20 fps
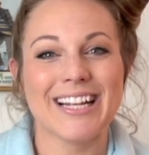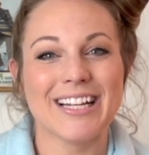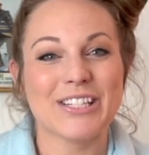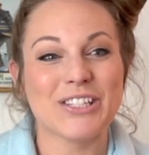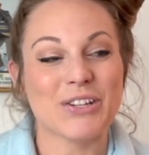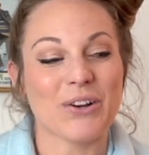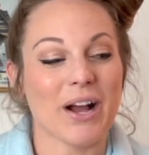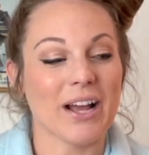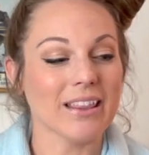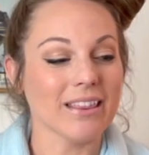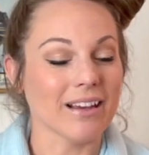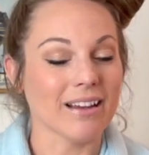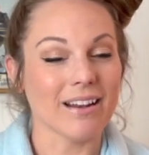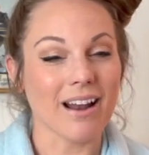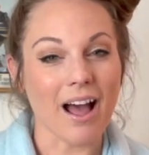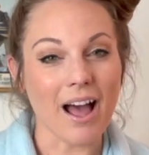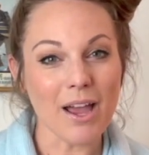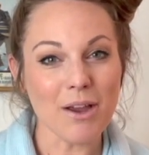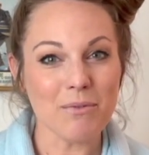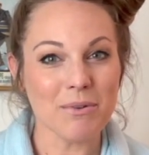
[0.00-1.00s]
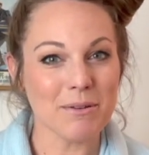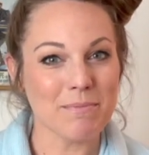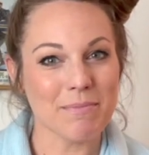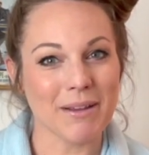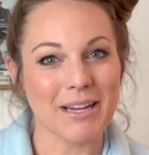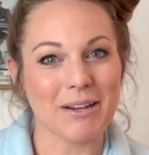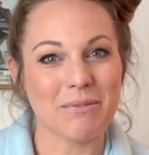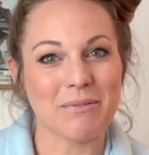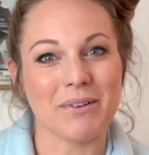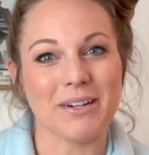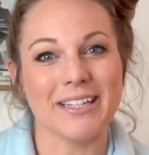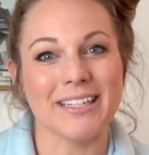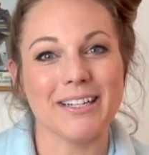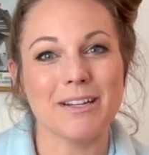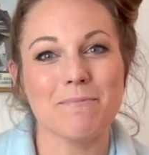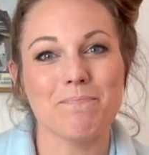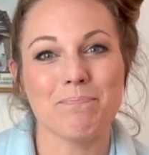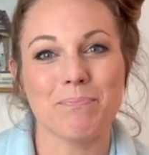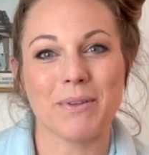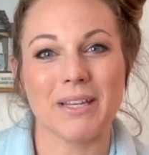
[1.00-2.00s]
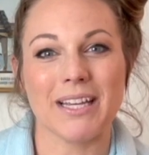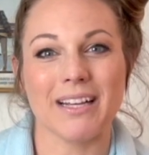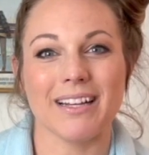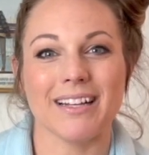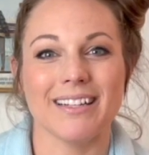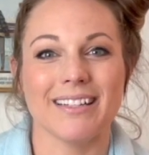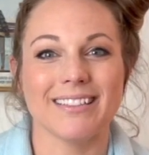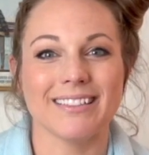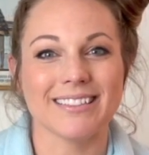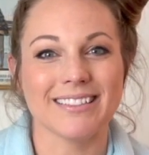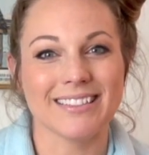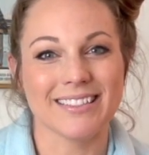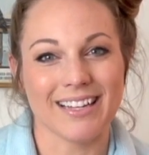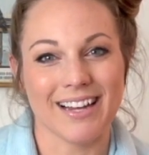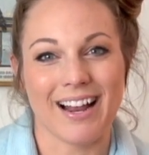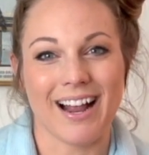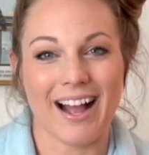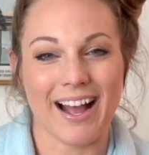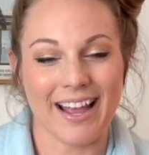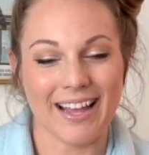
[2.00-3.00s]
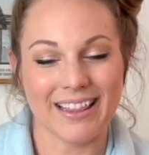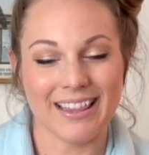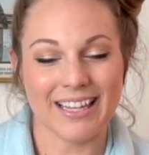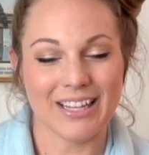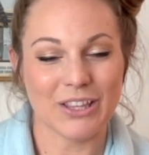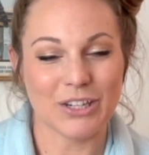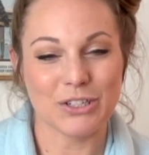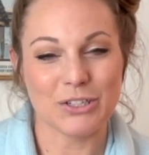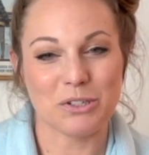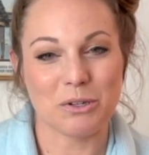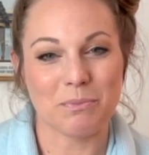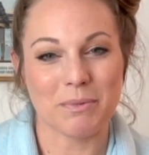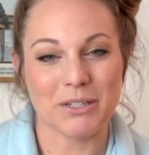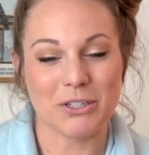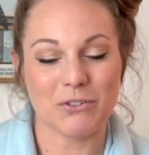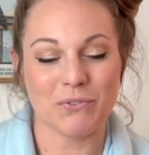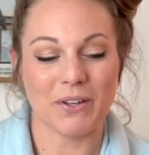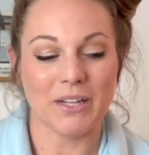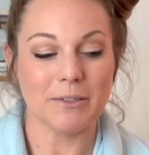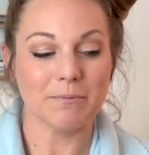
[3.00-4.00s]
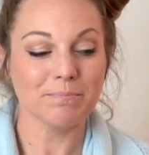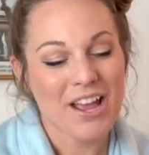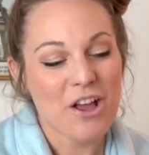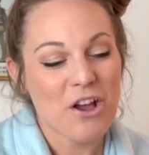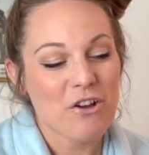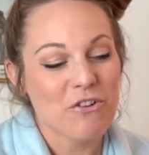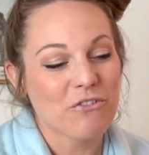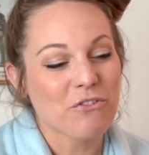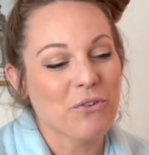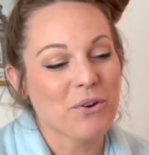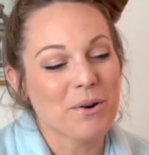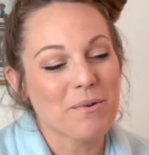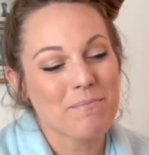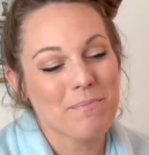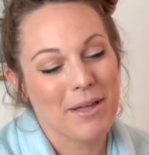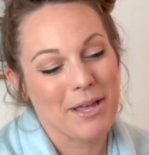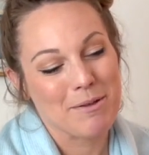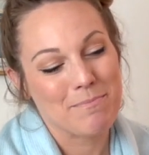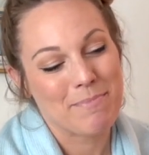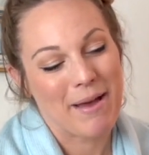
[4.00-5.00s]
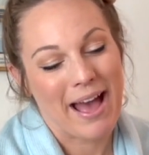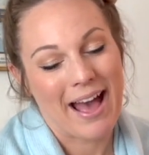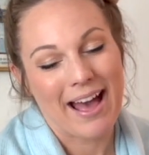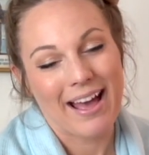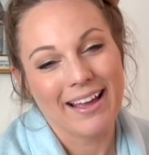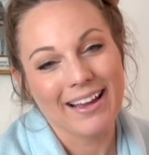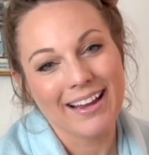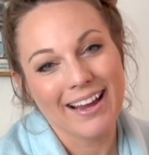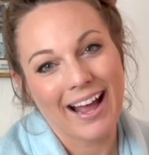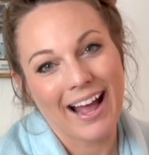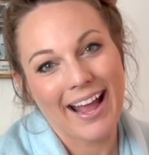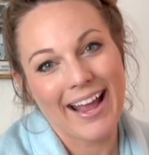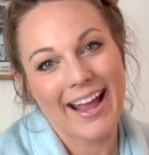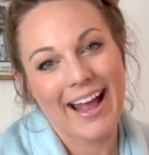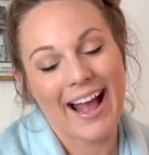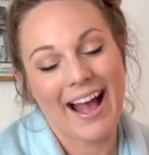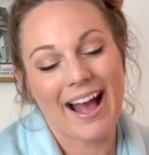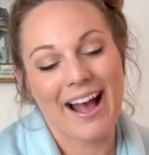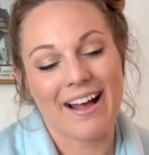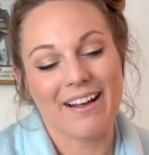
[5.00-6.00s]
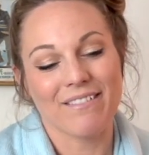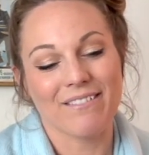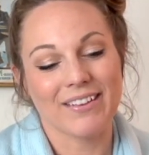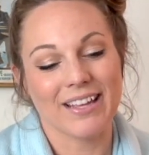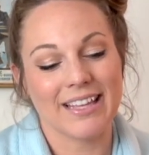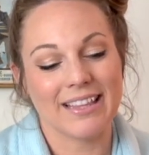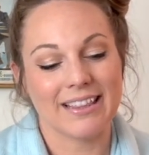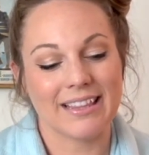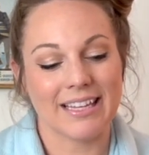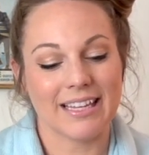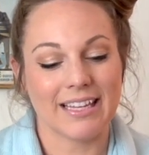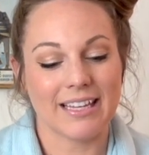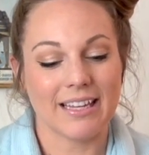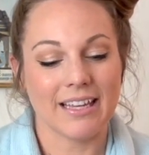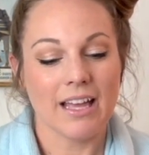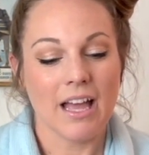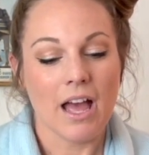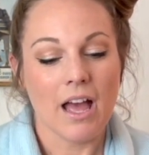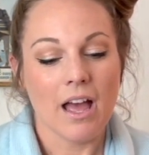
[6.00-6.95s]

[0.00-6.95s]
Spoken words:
So I thought I would make one because I think they're so much fun. For my bag, I have the